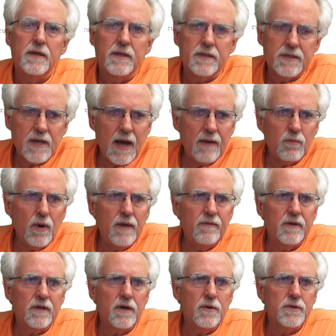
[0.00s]
sine wave
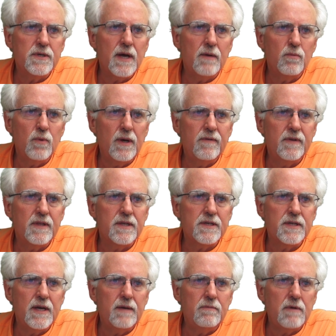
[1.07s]
and a cosine wave at the
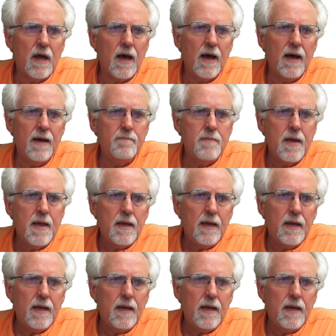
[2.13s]
same time.